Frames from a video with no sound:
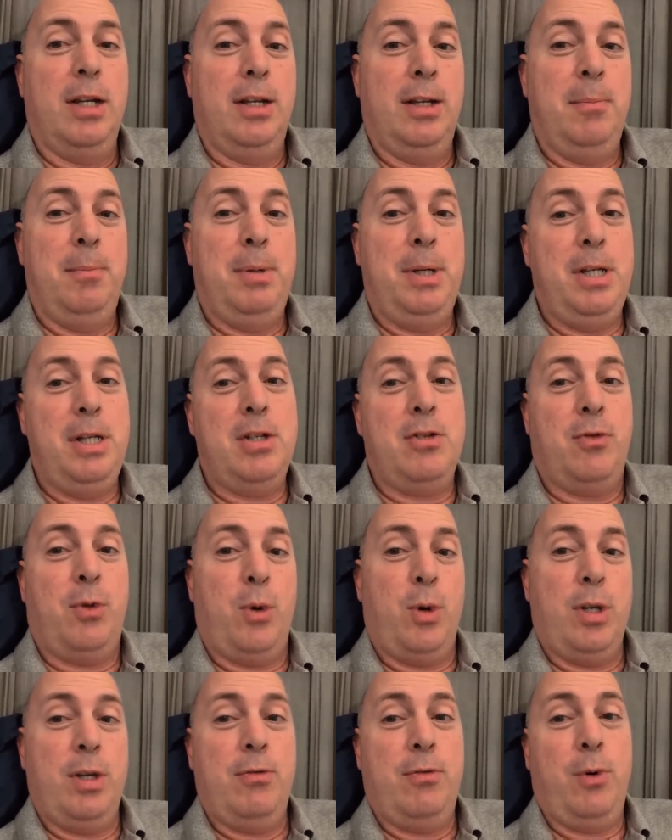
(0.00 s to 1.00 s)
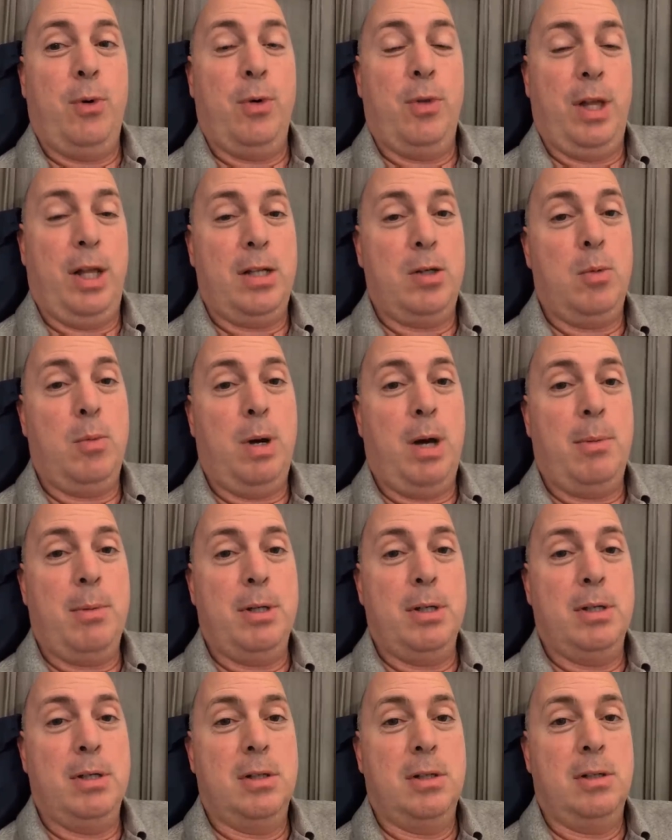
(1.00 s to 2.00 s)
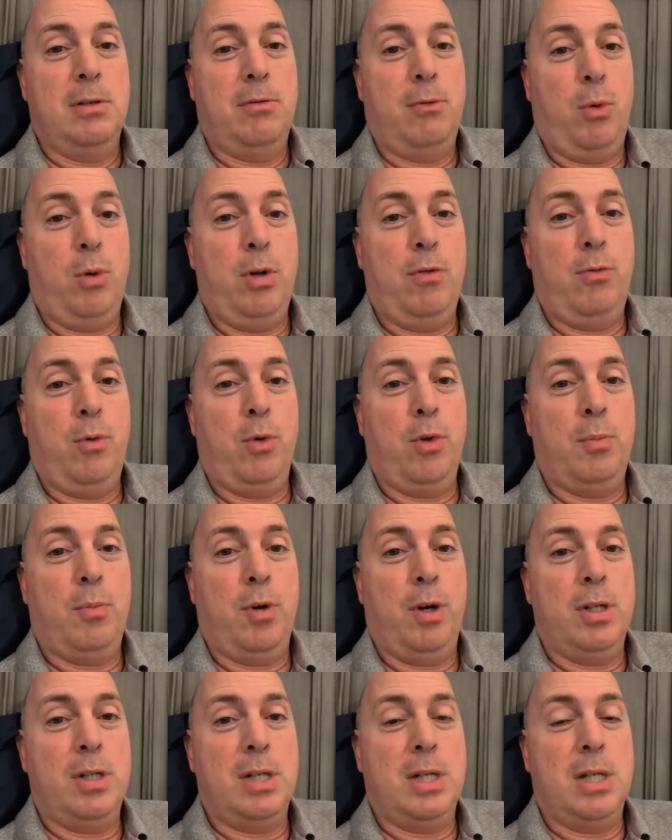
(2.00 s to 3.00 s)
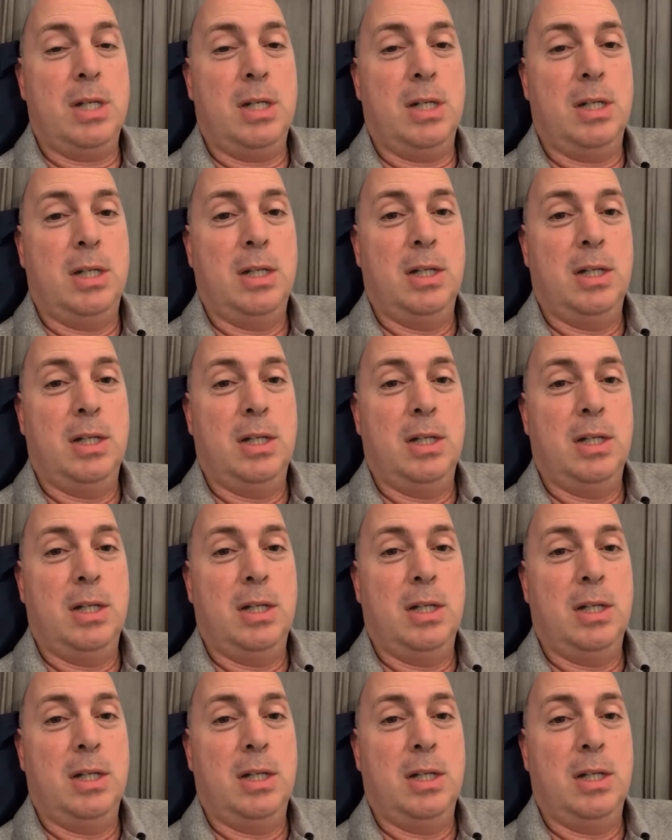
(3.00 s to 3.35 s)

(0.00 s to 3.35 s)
Impeach 44. That's Obama, 44th president.